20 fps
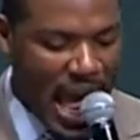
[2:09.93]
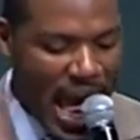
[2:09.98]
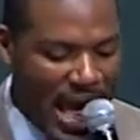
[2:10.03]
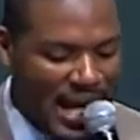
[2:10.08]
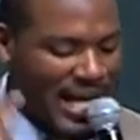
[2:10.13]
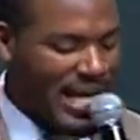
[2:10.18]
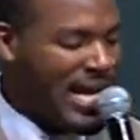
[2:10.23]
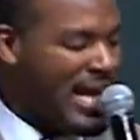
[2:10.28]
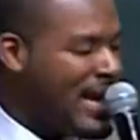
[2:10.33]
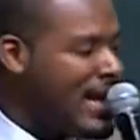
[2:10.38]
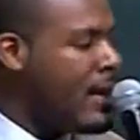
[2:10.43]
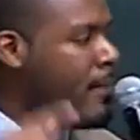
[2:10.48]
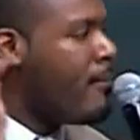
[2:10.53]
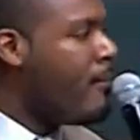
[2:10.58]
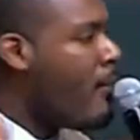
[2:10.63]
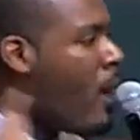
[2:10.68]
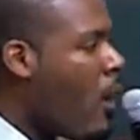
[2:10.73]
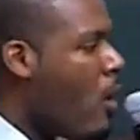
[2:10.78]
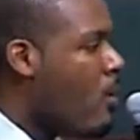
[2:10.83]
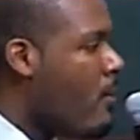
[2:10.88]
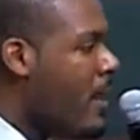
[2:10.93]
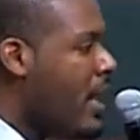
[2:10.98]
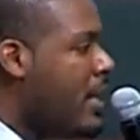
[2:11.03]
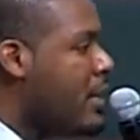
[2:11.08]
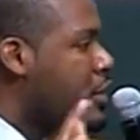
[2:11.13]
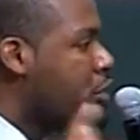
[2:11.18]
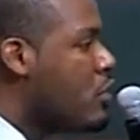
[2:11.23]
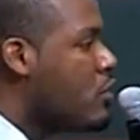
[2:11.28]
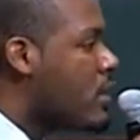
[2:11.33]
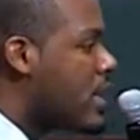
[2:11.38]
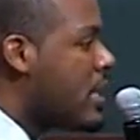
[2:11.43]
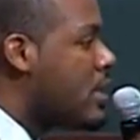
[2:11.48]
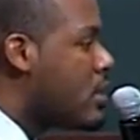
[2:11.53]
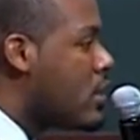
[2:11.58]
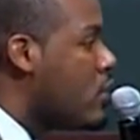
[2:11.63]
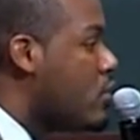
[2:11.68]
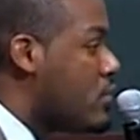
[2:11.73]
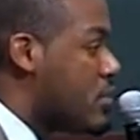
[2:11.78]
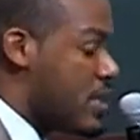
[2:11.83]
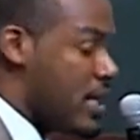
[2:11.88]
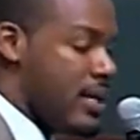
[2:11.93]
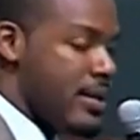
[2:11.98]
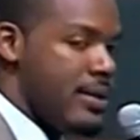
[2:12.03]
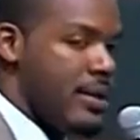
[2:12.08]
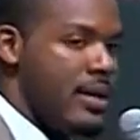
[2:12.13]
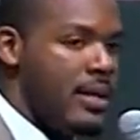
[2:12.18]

at any moment you can lose it.